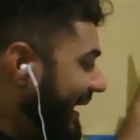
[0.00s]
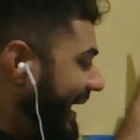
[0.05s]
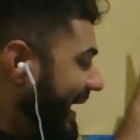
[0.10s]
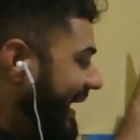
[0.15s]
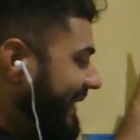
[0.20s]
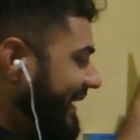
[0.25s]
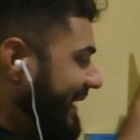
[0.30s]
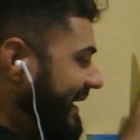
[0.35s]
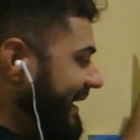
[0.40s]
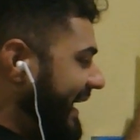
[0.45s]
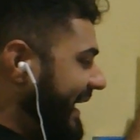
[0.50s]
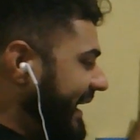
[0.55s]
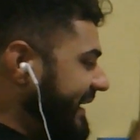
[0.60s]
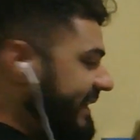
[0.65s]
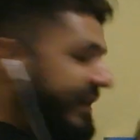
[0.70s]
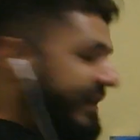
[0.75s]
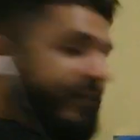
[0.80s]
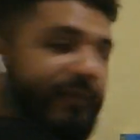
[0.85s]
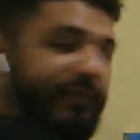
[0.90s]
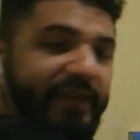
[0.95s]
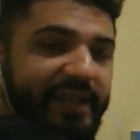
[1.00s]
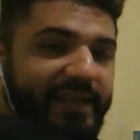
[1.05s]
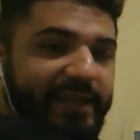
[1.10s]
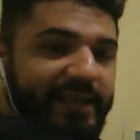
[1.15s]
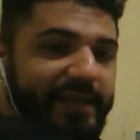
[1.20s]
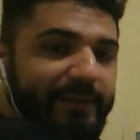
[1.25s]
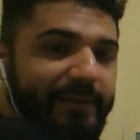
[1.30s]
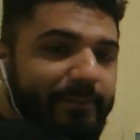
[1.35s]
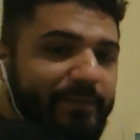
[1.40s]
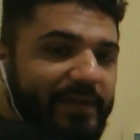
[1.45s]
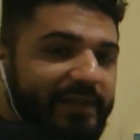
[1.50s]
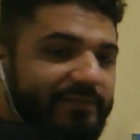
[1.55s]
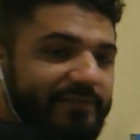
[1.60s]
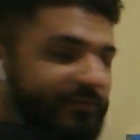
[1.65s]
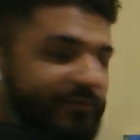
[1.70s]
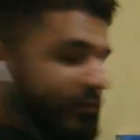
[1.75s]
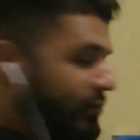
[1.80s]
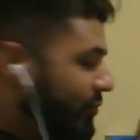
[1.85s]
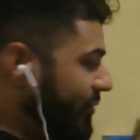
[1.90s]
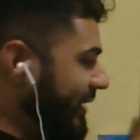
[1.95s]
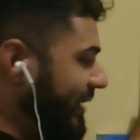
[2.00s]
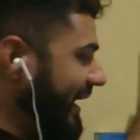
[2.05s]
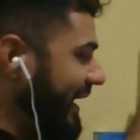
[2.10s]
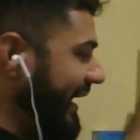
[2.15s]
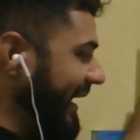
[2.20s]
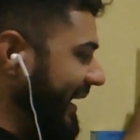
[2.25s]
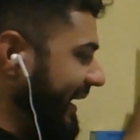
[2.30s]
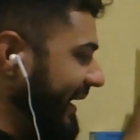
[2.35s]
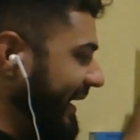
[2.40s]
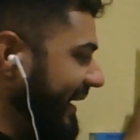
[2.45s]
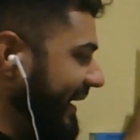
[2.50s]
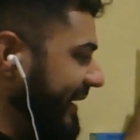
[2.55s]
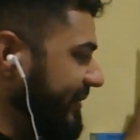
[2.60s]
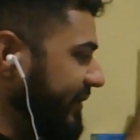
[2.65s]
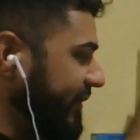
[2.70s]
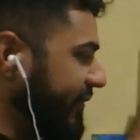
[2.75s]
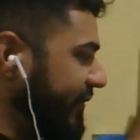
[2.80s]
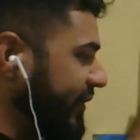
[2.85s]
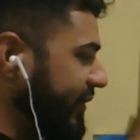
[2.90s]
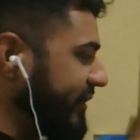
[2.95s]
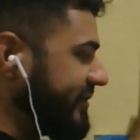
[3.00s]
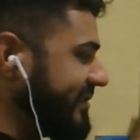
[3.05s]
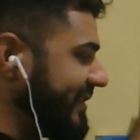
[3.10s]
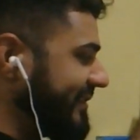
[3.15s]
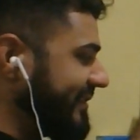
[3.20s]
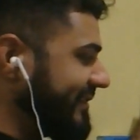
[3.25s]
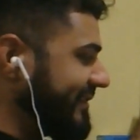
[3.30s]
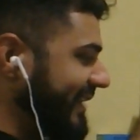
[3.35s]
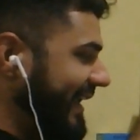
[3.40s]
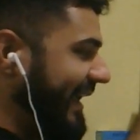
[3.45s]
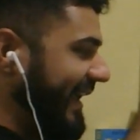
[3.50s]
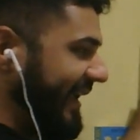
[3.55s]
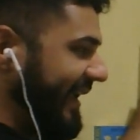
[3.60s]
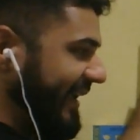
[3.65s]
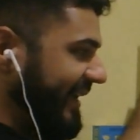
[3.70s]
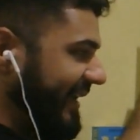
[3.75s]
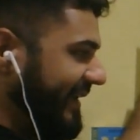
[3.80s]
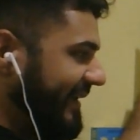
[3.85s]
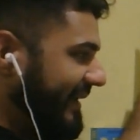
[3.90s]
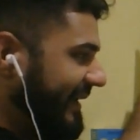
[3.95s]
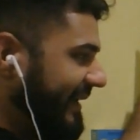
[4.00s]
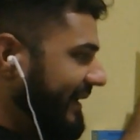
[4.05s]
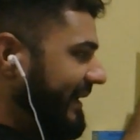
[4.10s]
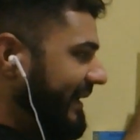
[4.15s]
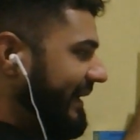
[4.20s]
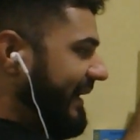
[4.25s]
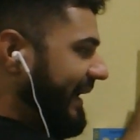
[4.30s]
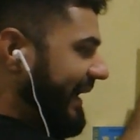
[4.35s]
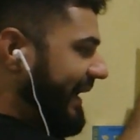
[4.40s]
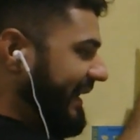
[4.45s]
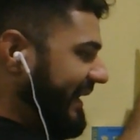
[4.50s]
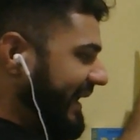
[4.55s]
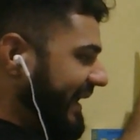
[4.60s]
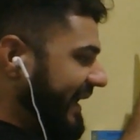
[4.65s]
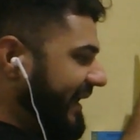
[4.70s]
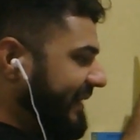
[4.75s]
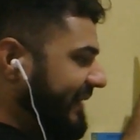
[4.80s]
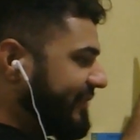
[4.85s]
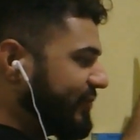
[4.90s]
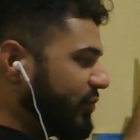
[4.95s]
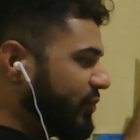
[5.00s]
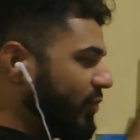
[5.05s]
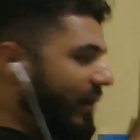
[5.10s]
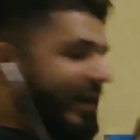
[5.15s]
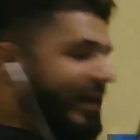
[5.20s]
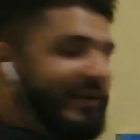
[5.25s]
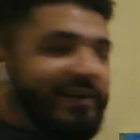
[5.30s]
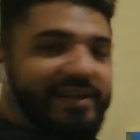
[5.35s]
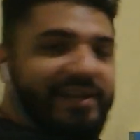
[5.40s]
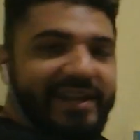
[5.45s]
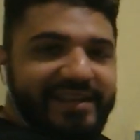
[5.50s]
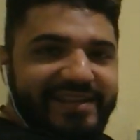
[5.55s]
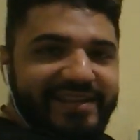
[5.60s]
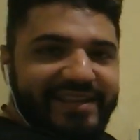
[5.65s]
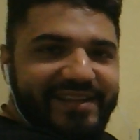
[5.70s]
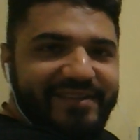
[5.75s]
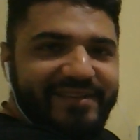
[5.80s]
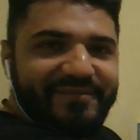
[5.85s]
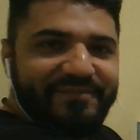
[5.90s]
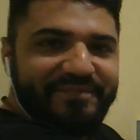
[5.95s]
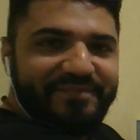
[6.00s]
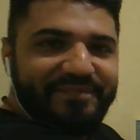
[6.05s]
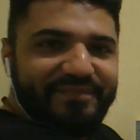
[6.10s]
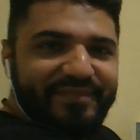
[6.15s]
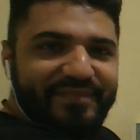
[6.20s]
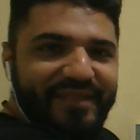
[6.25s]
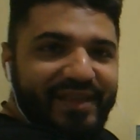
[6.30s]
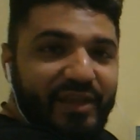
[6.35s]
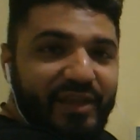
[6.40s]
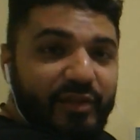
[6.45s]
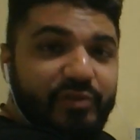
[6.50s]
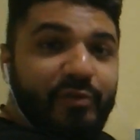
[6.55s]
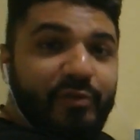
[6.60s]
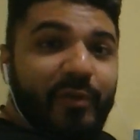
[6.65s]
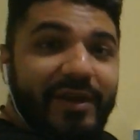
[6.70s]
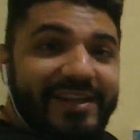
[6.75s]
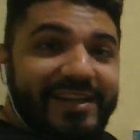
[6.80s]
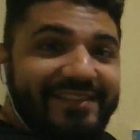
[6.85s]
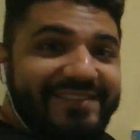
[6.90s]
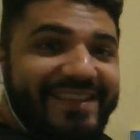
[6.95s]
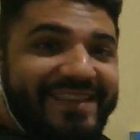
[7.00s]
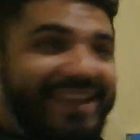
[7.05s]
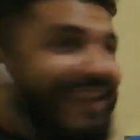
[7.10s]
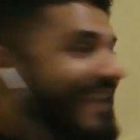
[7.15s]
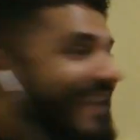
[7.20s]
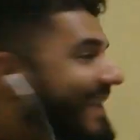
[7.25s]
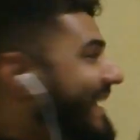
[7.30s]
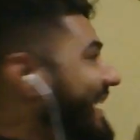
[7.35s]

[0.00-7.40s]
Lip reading: And then negative A plus 2A is of course just A. And A is 280. So, what is A?